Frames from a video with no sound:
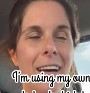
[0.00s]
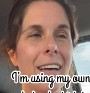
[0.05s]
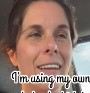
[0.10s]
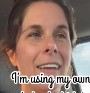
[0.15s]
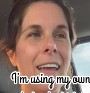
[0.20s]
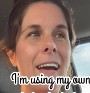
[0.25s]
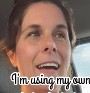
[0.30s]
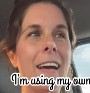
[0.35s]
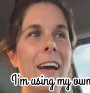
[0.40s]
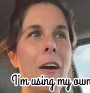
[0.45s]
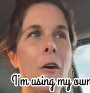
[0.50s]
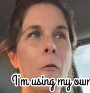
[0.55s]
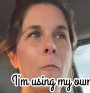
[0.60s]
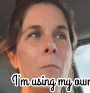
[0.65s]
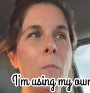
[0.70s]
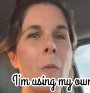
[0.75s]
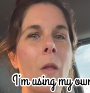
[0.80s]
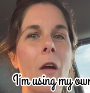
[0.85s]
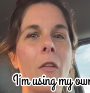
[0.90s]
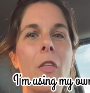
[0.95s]
Like,
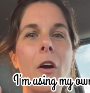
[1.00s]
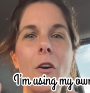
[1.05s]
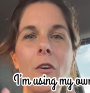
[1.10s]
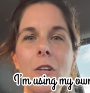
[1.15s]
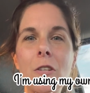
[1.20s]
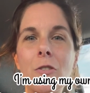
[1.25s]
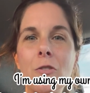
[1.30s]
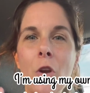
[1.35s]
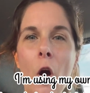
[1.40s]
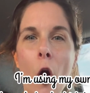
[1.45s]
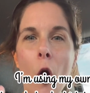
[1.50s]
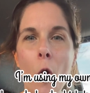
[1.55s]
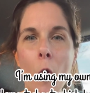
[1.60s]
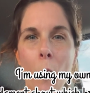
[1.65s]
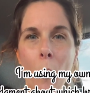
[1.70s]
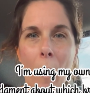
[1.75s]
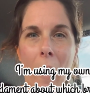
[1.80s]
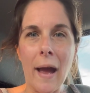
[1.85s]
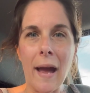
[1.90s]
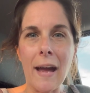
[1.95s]
there is no
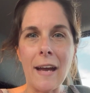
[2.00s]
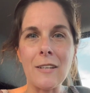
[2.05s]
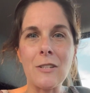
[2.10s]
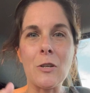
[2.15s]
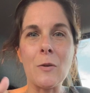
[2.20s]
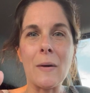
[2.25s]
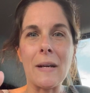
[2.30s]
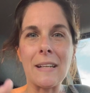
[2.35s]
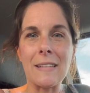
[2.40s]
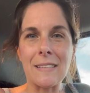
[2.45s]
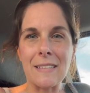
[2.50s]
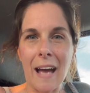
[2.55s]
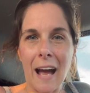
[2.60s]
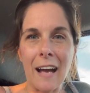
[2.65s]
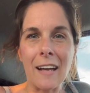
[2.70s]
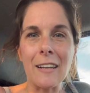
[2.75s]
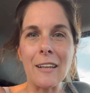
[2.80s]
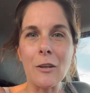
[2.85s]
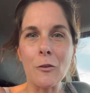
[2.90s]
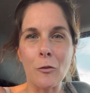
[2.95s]
way to
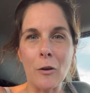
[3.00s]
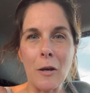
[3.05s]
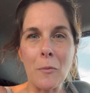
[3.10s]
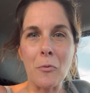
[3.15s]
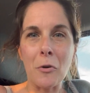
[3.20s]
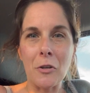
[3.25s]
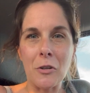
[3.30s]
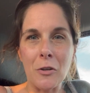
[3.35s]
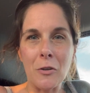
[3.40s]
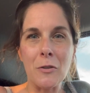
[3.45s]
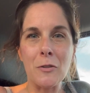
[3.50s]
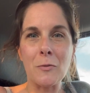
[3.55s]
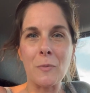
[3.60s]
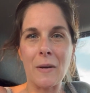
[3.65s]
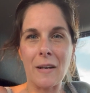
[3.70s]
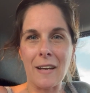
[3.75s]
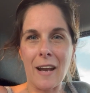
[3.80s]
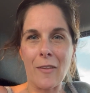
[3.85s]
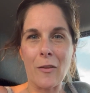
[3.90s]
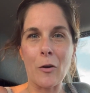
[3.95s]
exactly reproduce what
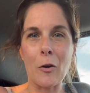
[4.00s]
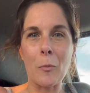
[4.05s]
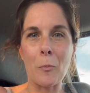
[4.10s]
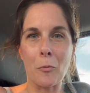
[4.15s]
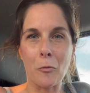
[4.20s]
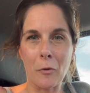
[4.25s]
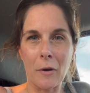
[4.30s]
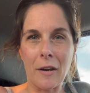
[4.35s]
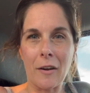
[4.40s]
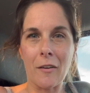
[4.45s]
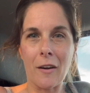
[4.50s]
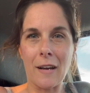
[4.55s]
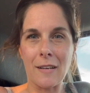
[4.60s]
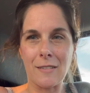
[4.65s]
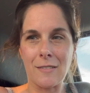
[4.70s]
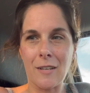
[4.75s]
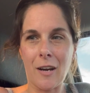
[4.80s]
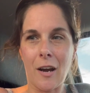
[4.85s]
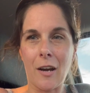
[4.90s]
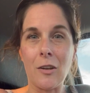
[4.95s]
another breeder
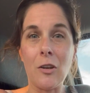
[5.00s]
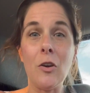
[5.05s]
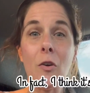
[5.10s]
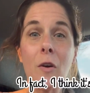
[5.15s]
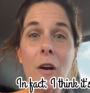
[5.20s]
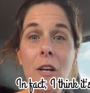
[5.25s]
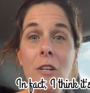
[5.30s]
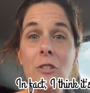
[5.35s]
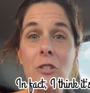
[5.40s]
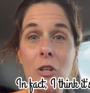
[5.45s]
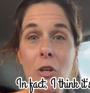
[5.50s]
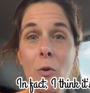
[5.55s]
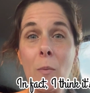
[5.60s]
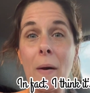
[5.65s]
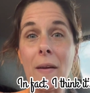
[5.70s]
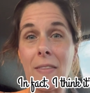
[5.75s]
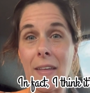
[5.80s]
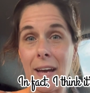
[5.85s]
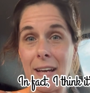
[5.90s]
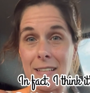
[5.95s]
has done. You can do
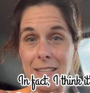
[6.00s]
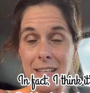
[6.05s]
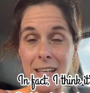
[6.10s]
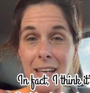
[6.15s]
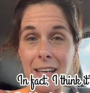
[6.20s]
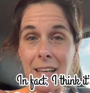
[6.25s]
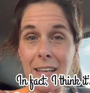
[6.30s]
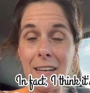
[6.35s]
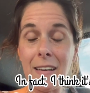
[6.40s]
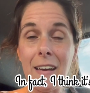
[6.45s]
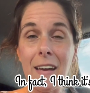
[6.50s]
what they did.